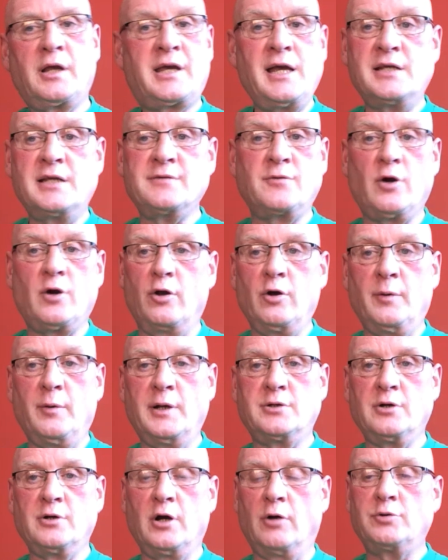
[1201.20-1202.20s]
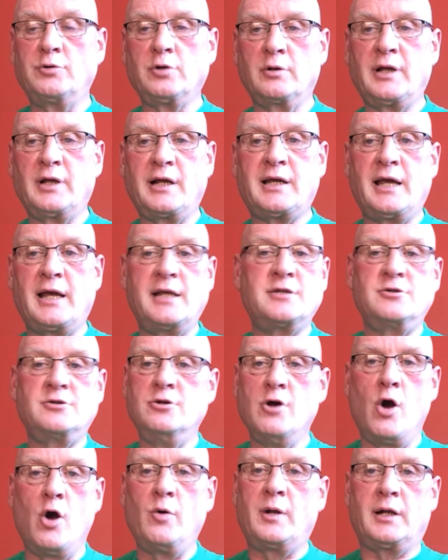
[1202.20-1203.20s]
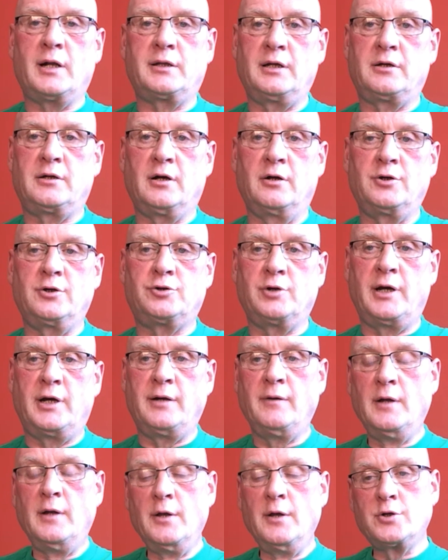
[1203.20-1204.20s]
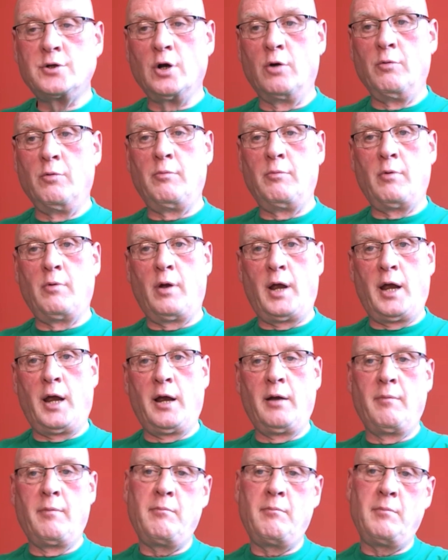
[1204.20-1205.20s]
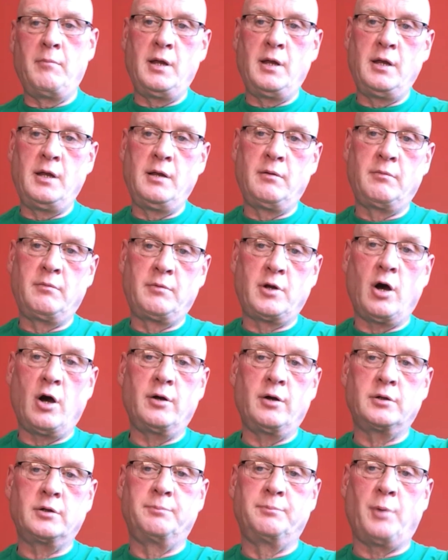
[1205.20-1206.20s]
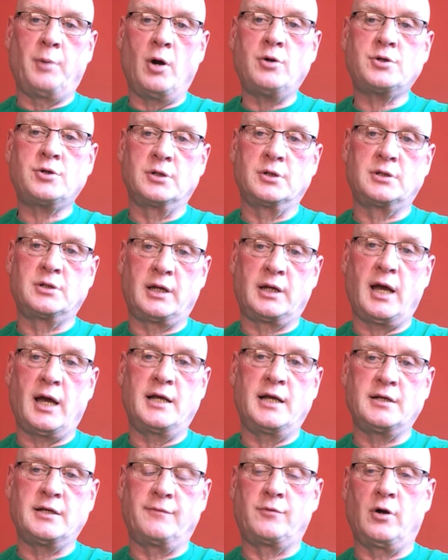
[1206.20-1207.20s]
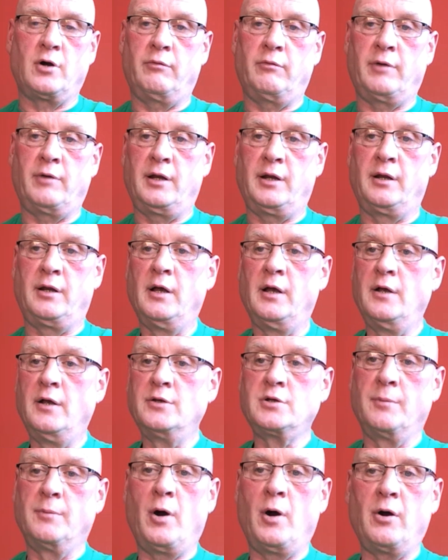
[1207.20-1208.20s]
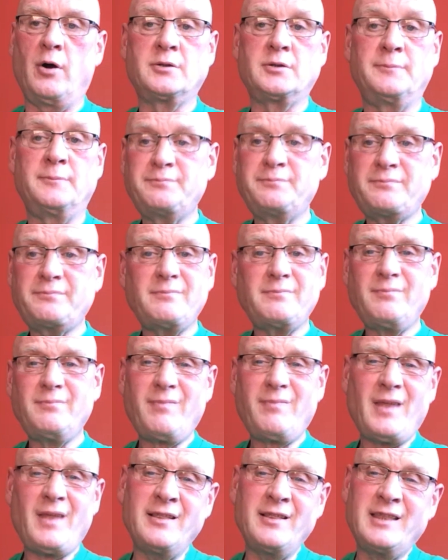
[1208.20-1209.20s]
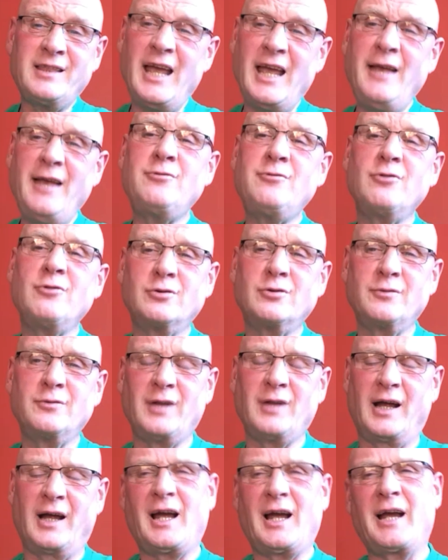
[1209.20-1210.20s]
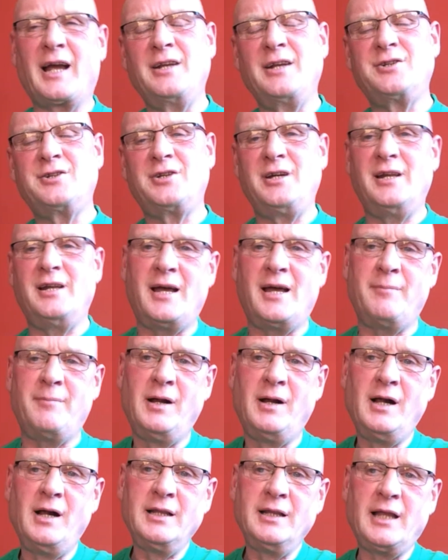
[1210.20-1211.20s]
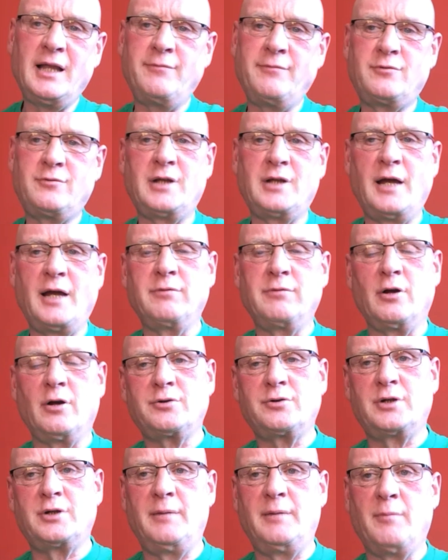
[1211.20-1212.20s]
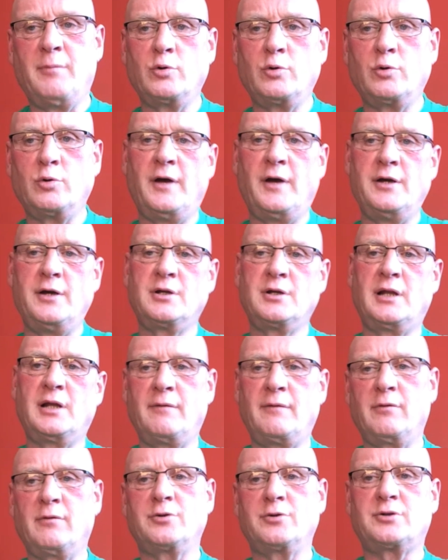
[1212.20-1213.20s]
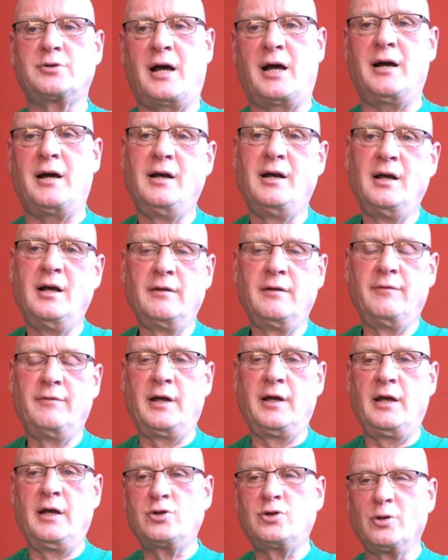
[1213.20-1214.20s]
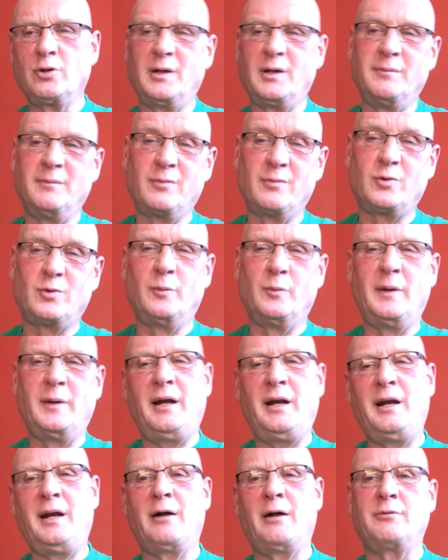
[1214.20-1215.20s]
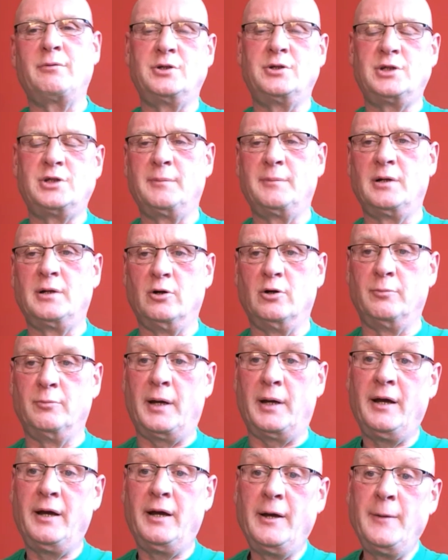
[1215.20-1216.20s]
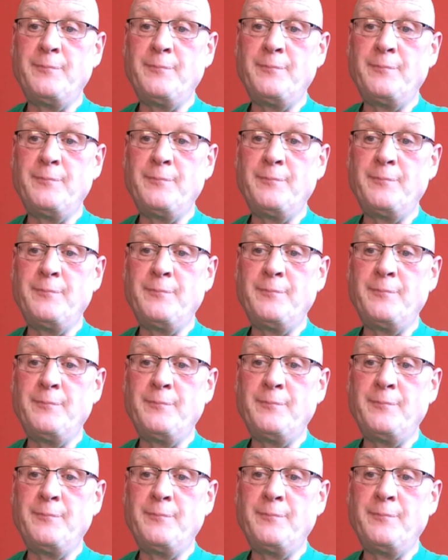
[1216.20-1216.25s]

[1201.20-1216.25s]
kids have got nowhere to go, so the kids know that they can't train. So me carded boxers, the guys I've got ready to box, they've sort of like, I can see in them, they've lost their motivation, they've lost that thing. Some of them have come in and out the gym a little bit.